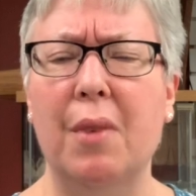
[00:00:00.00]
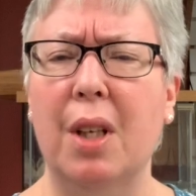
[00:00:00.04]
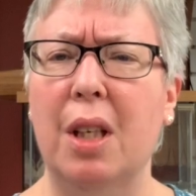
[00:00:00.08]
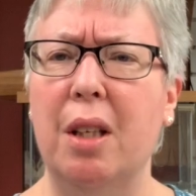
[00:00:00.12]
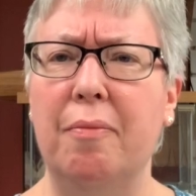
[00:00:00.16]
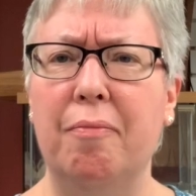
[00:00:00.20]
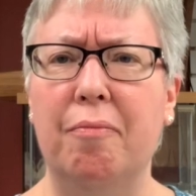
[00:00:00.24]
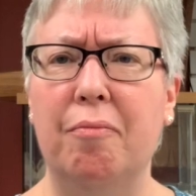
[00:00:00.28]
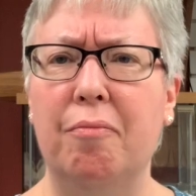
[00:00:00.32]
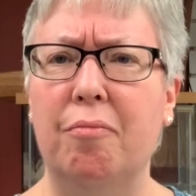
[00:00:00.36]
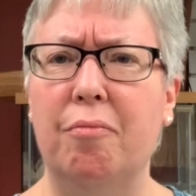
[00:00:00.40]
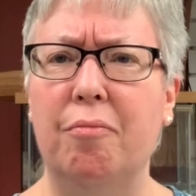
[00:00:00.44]

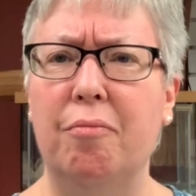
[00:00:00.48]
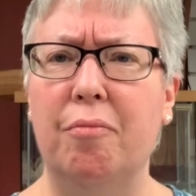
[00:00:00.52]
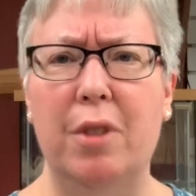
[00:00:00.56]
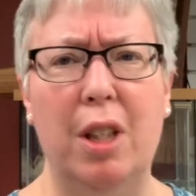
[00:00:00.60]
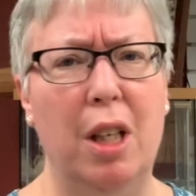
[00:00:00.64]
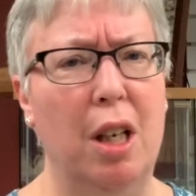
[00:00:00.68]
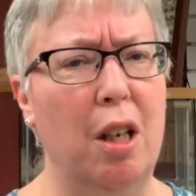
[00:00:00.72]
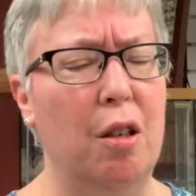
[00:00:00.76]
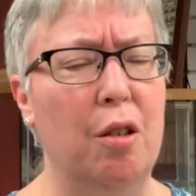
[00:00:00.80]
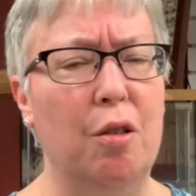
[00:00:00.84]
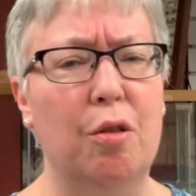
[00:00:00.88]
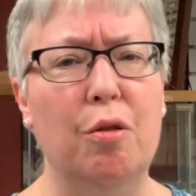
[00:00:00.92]

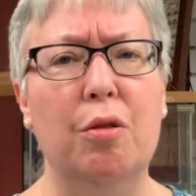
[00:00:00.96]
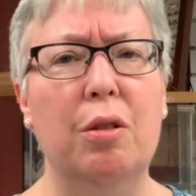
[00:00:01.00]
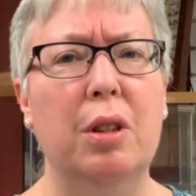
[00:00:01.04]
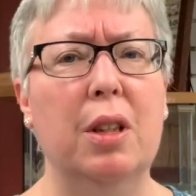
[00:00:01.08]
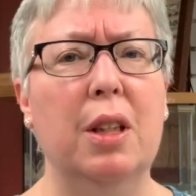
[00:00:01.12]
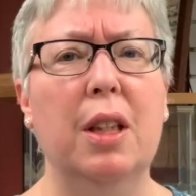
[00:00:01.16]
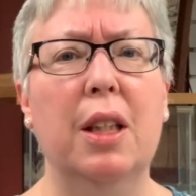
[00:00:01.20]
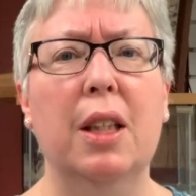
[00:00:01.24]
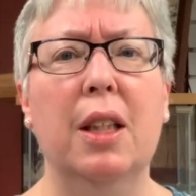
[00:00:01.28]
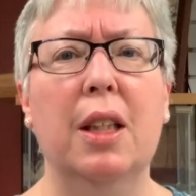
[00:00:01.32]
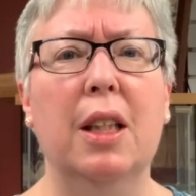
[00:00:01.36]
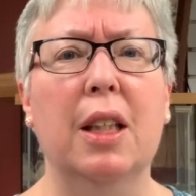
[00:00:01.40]
No,
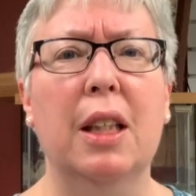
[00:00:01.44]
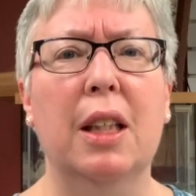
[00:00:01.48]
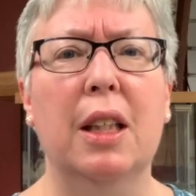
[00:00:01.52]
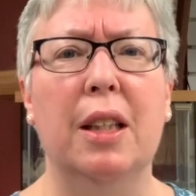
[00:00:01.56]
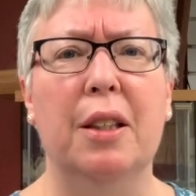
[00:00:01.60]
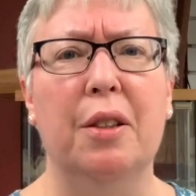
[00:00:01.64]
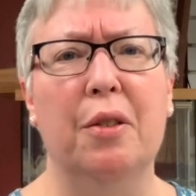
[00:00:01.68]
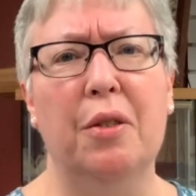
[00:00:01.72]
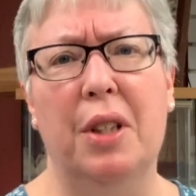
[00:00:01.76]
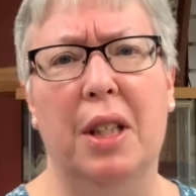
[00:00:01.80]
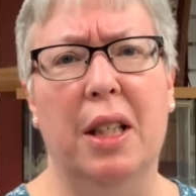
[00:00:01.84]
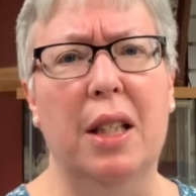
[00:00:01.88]
I
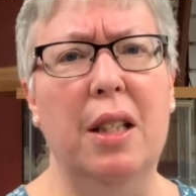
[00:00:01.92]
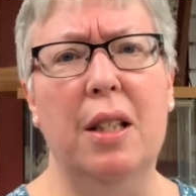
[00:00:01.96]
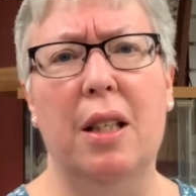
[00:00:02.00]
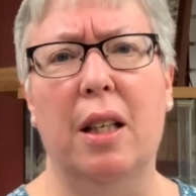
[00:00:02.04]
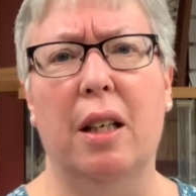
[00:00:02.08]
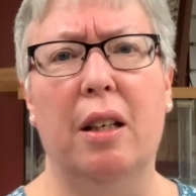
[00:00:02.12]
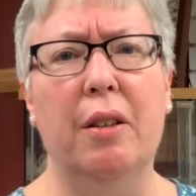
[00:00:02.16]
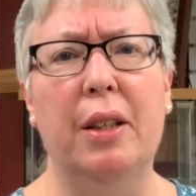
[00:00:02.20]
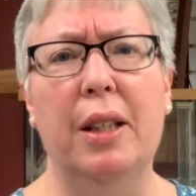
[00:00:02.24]
don't think so.